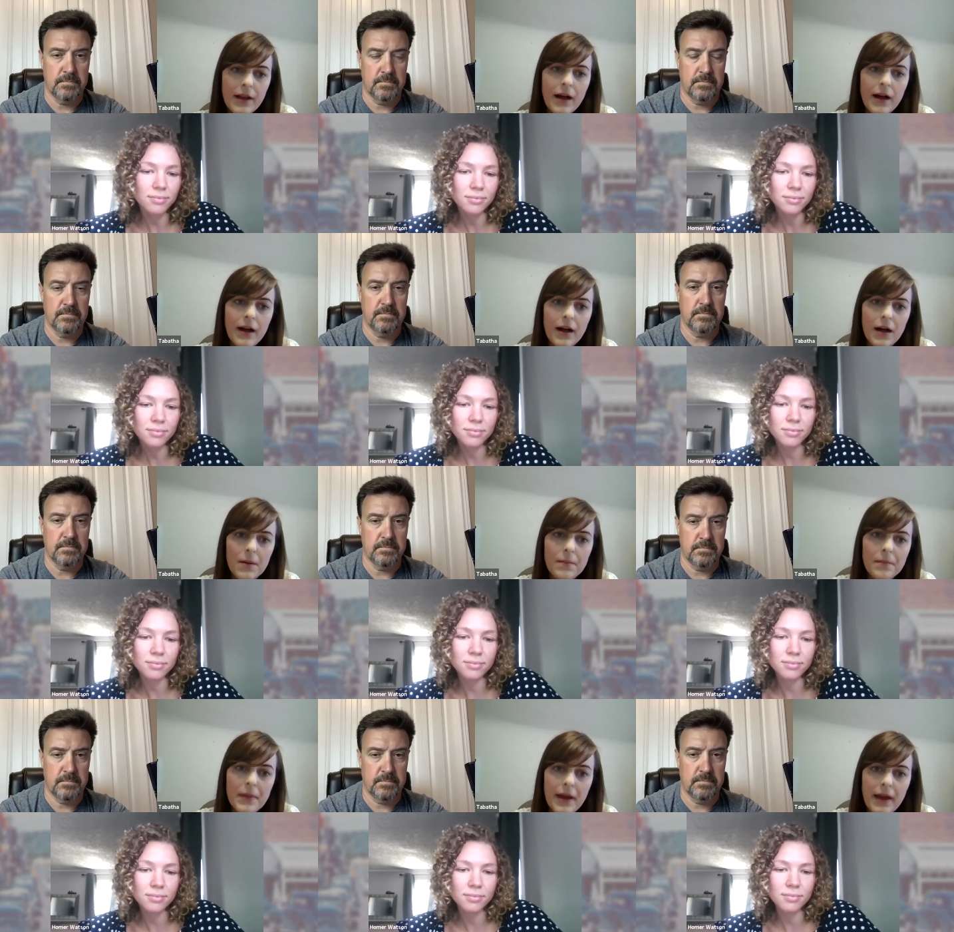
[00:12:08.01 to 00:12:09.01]
Speaker 1: Um,
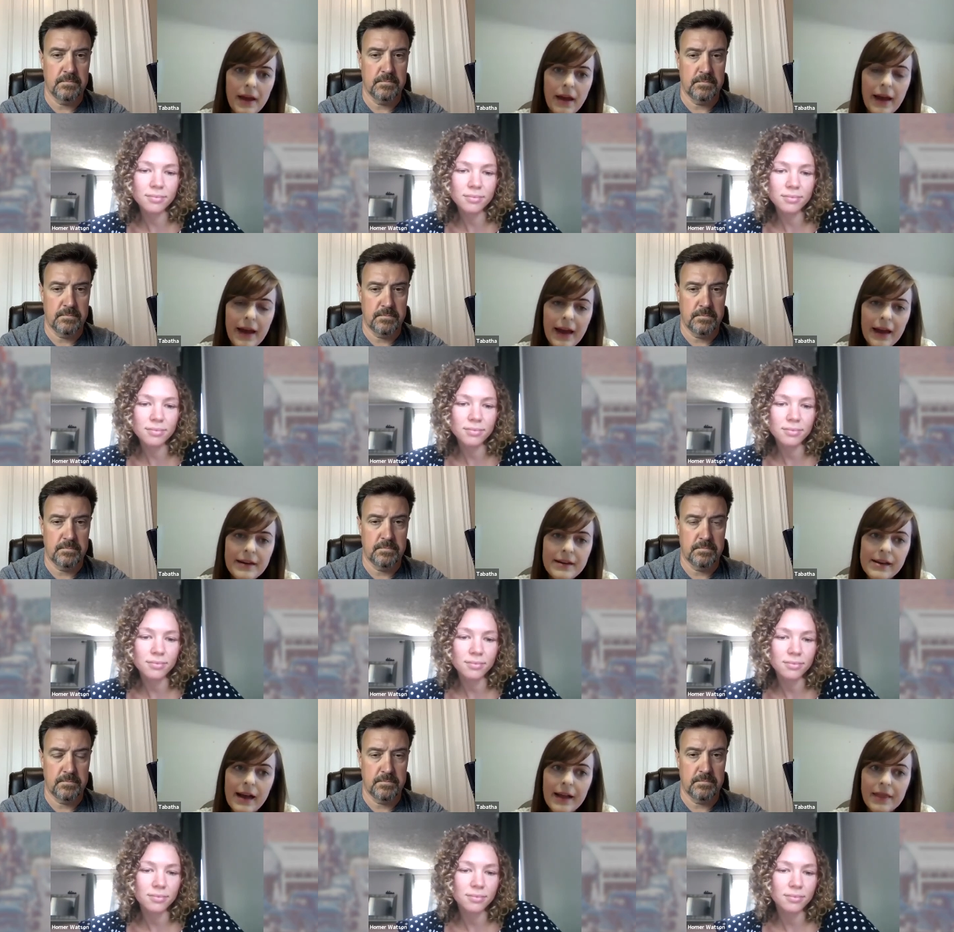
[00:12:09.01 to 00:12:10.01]
and
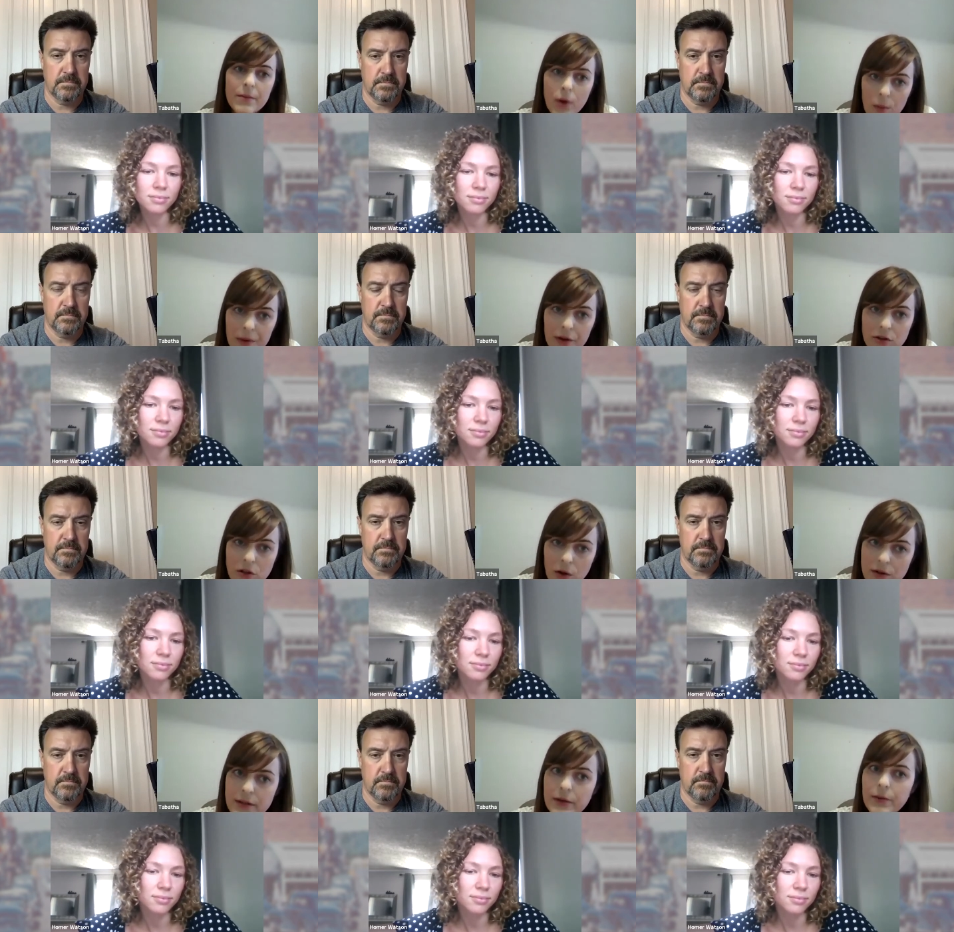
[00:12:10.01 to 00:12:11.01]
at the moment, there's
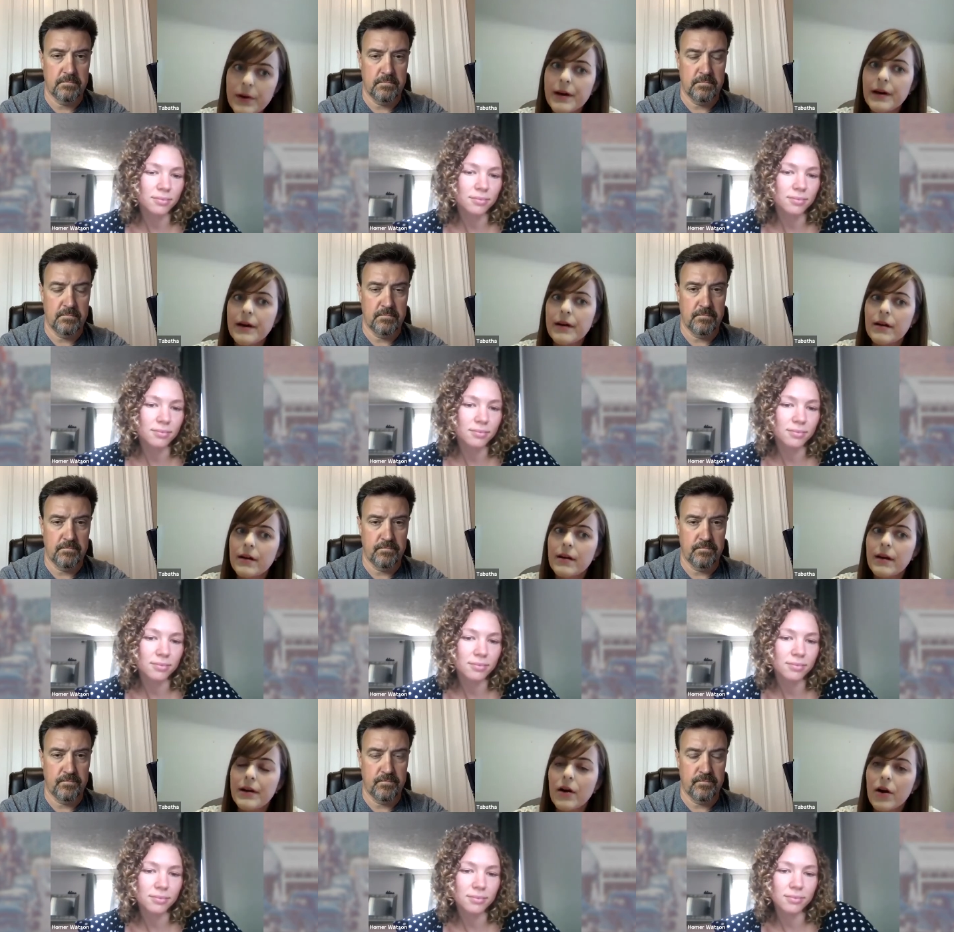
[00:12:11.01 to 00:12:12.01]
also a,
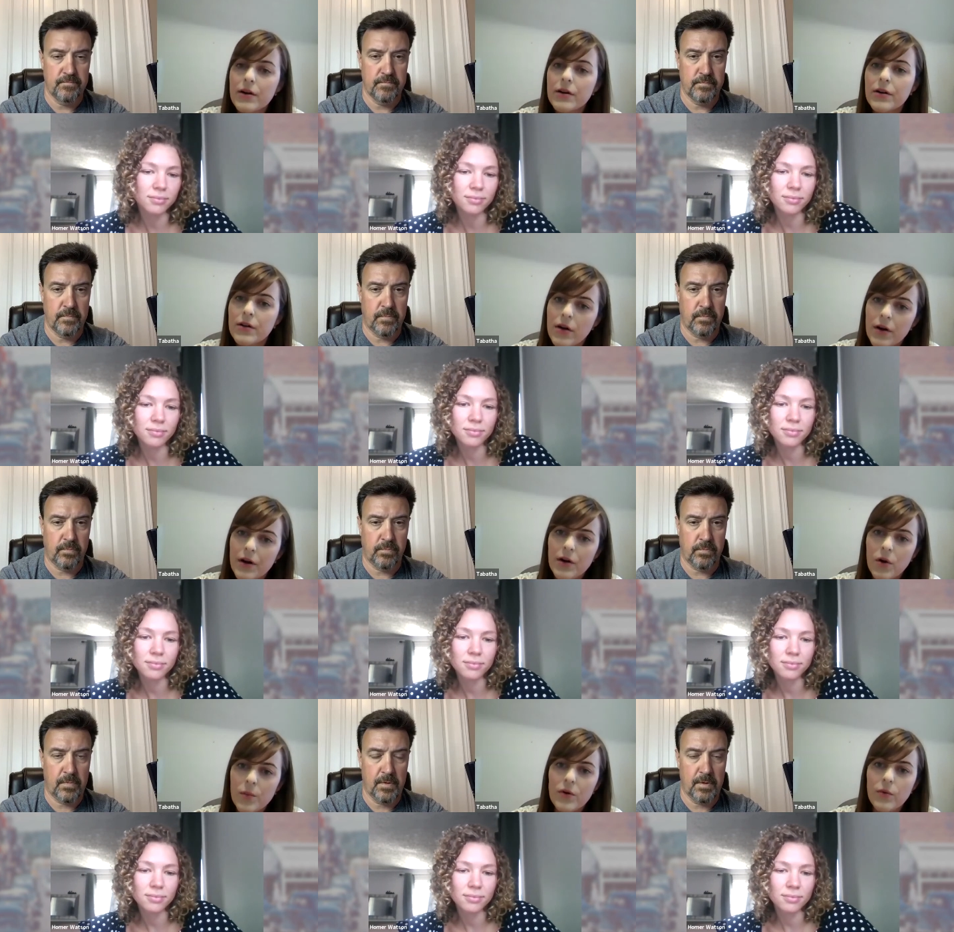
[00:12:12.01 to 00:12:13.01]
an article on
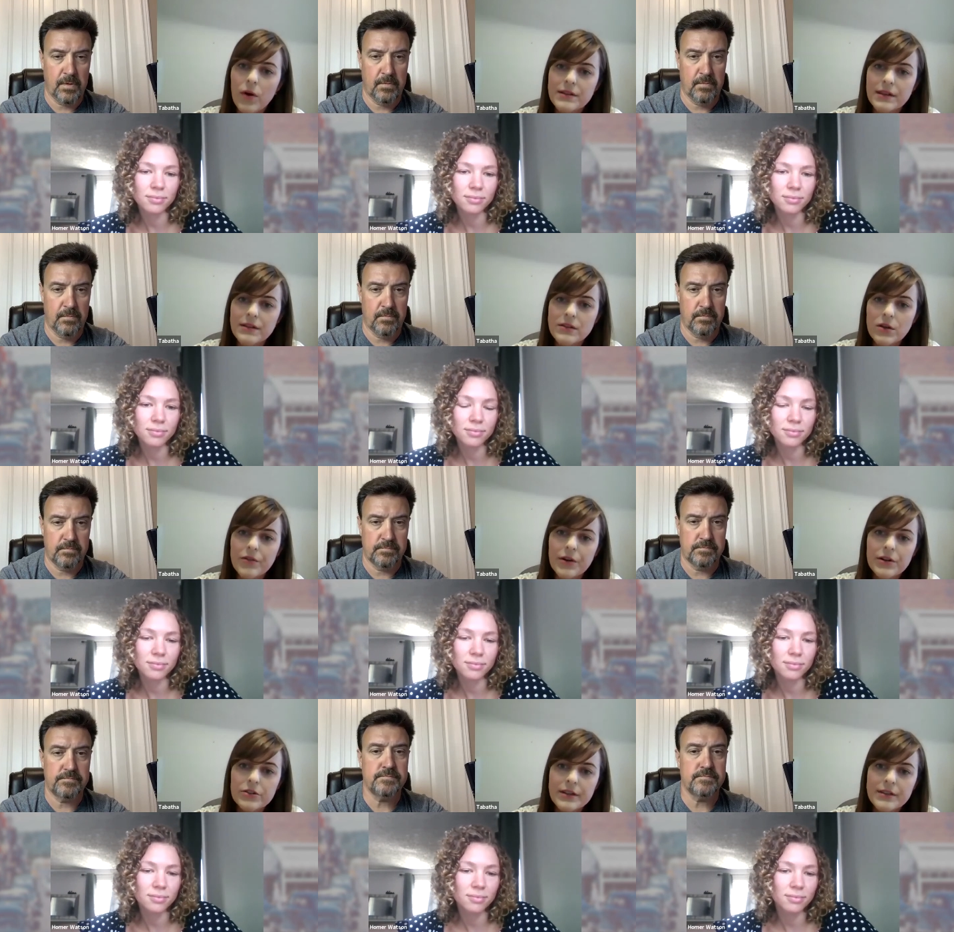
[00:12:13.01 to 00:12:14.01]
Homer Watson. So if you're
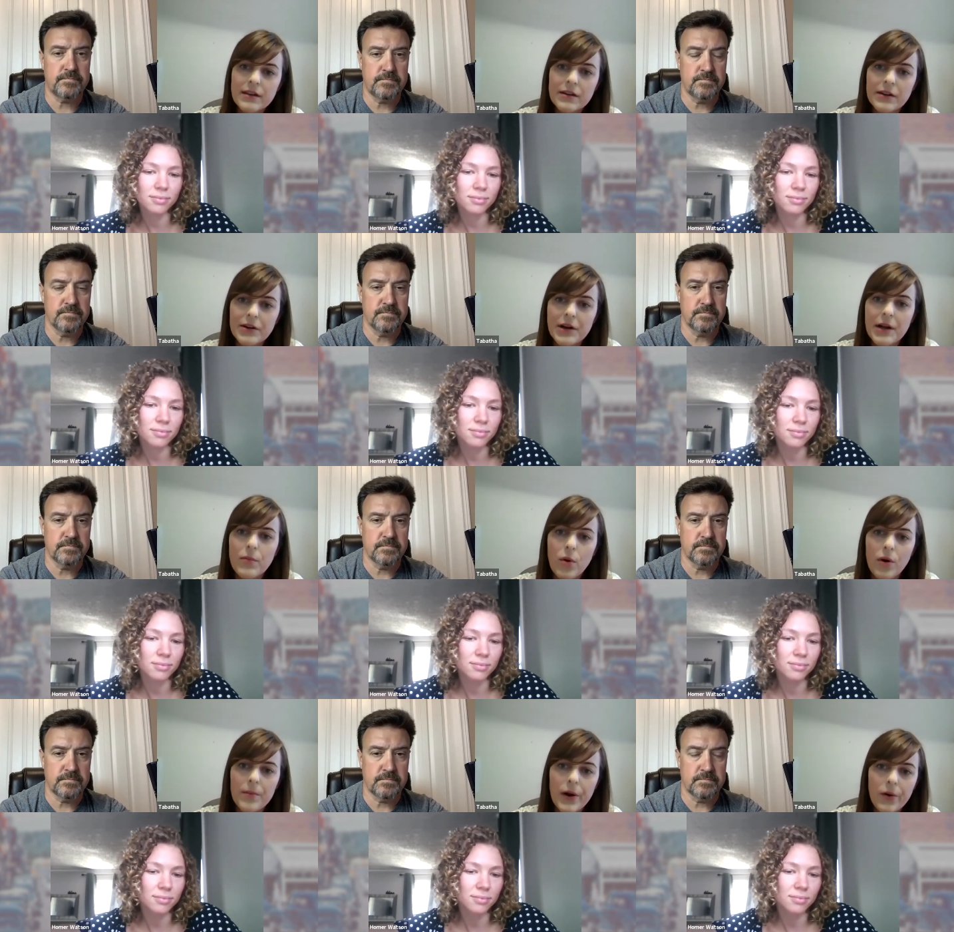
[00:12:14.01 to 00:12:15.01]
interested in learning more
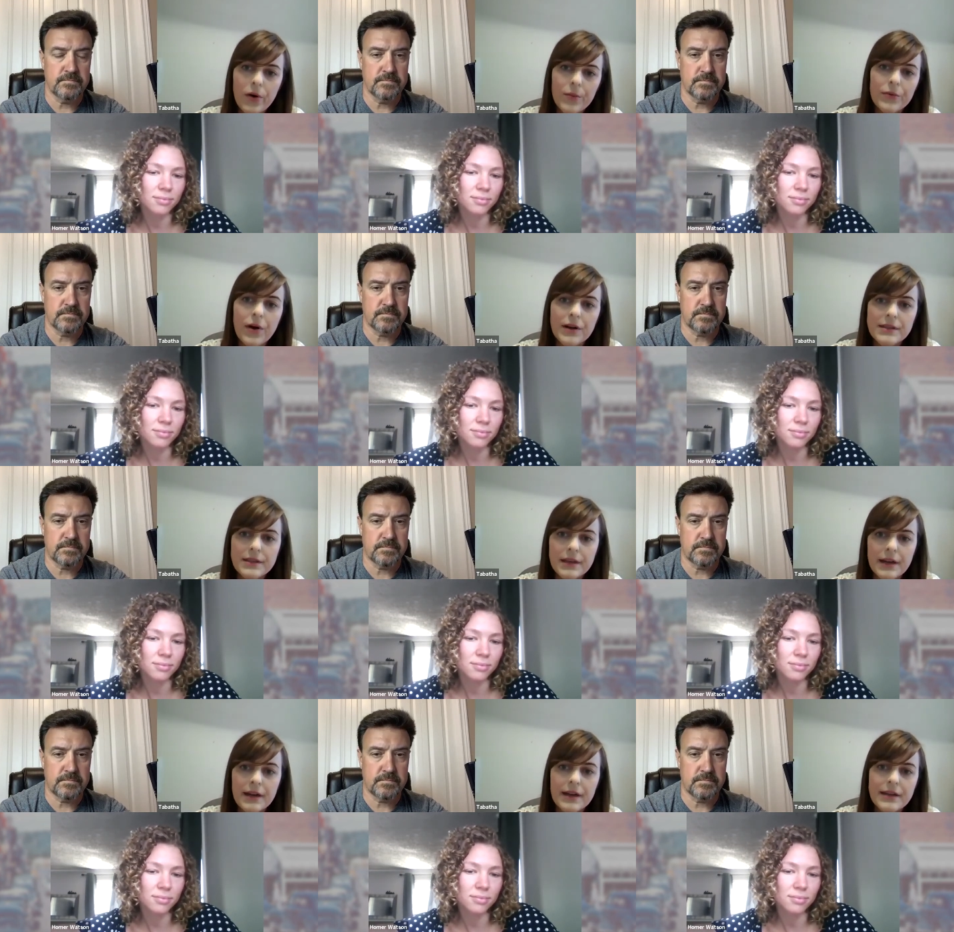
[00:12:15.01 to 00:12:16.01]
about Homer Watson
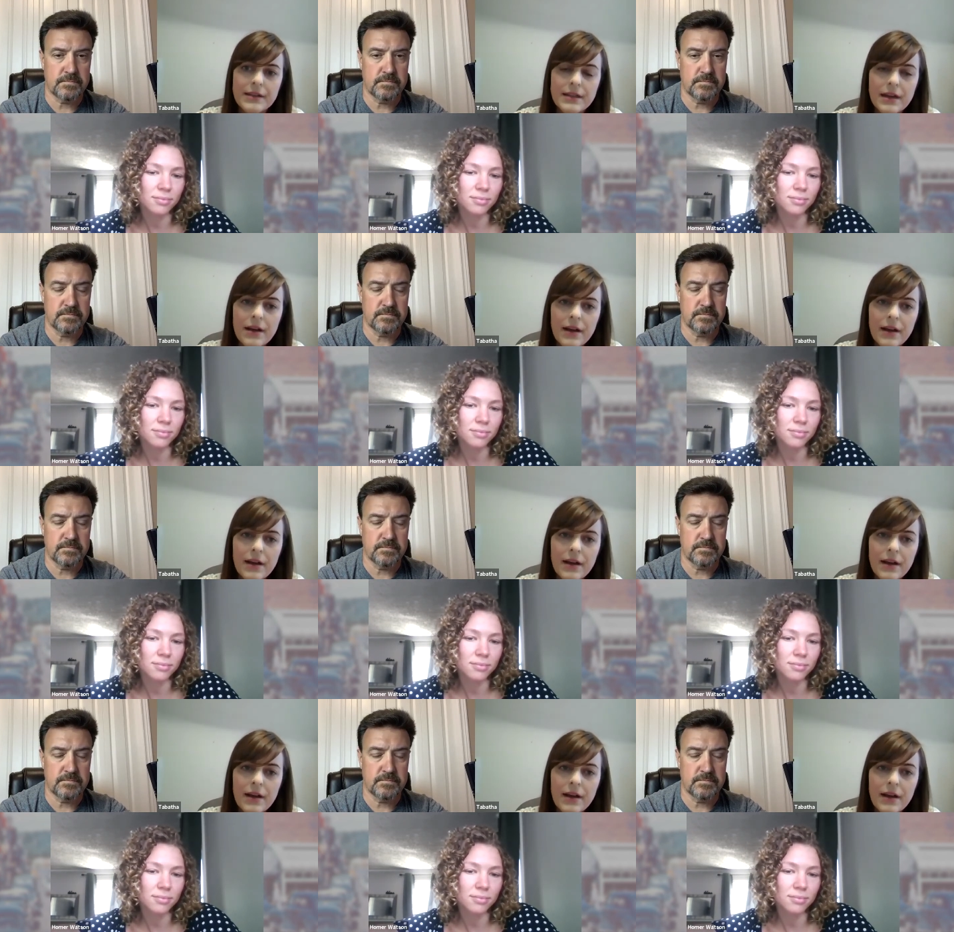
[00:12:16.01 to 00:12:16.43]
and his